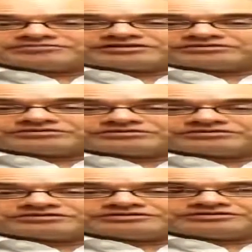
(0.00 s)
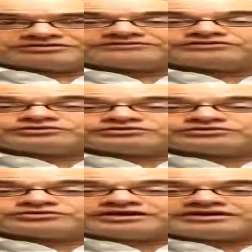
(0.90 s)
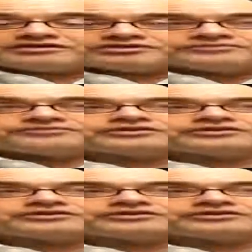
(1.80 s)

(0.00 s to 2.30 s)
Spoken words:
They flew into a rage.